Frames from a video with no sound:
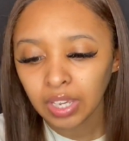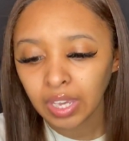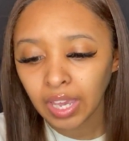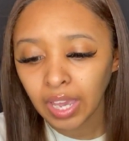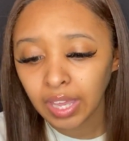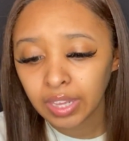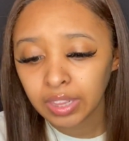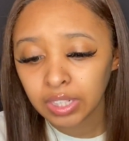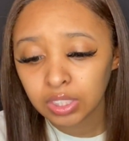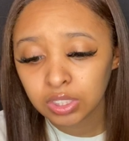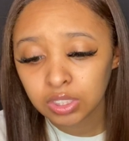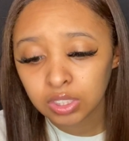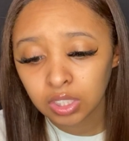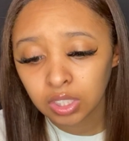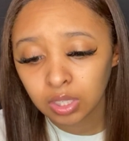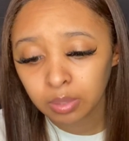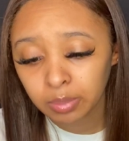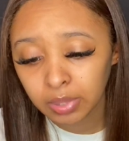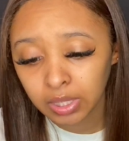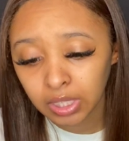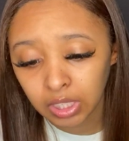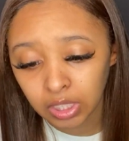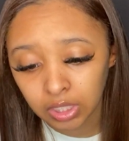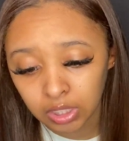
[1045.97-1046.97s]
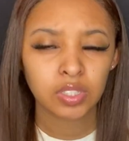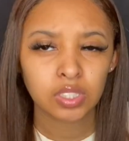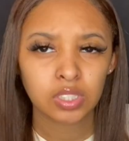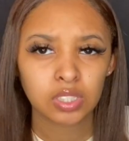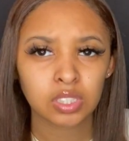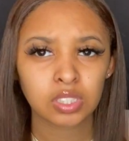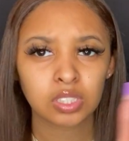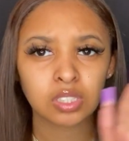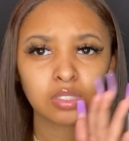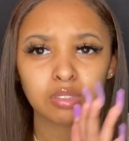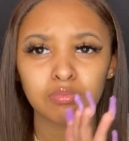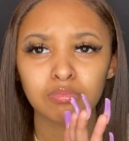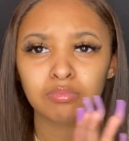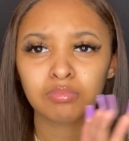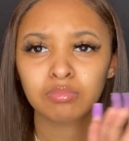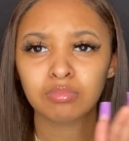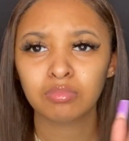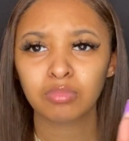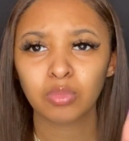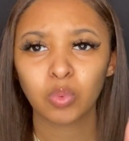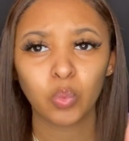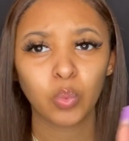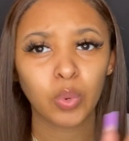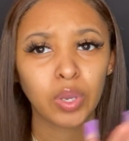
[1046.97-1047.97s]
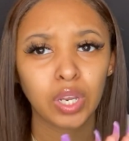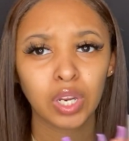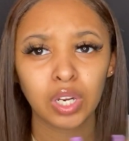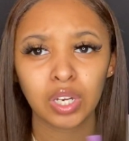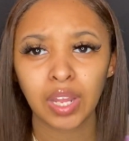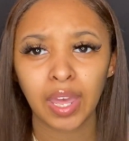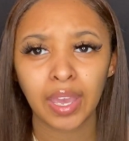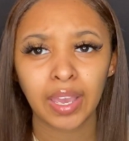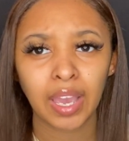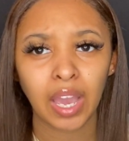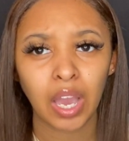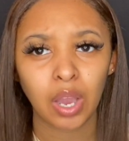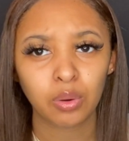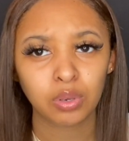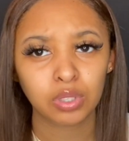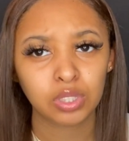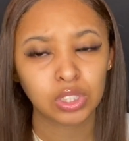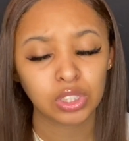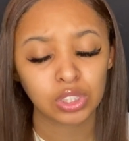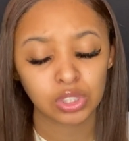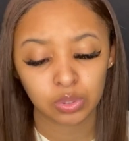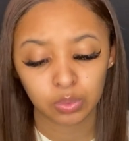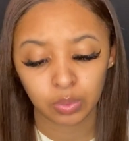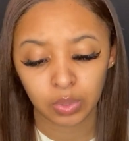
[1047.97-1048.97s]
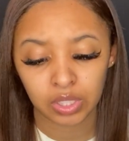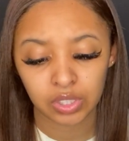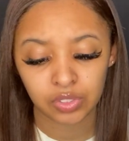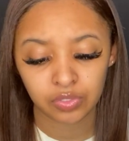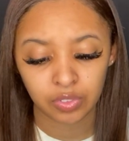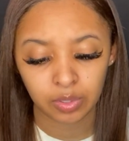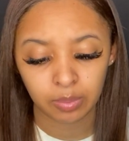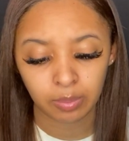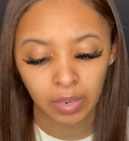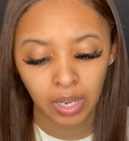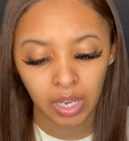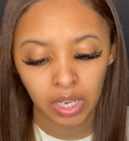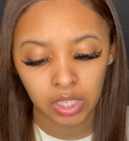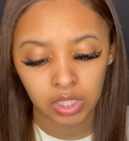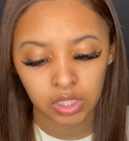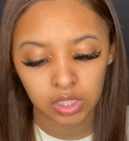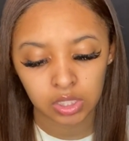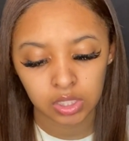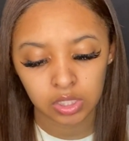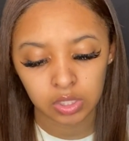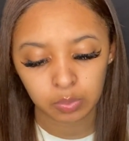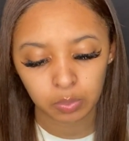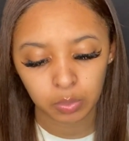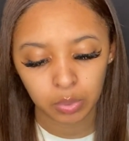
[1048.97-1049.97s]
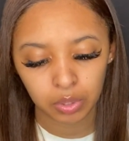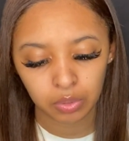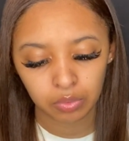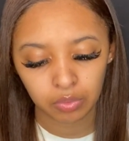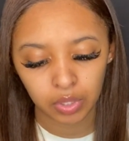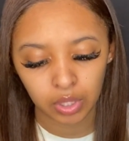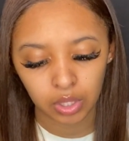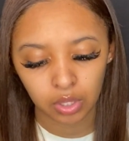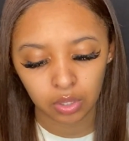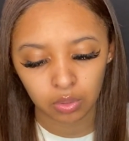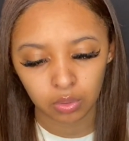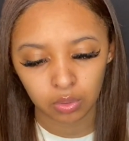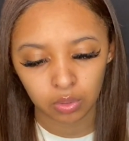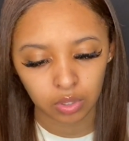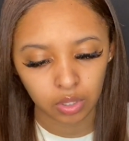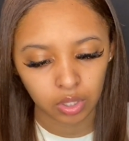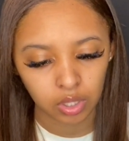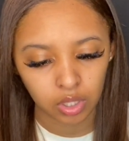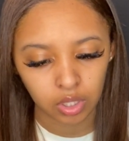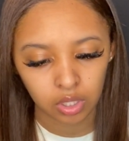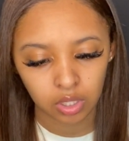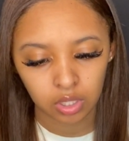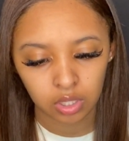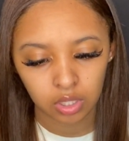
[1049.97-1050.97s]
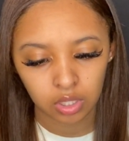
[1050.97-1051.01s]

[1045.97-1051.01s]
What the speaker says: and there's gonna be a weird, like how it just was for mine. Just put record.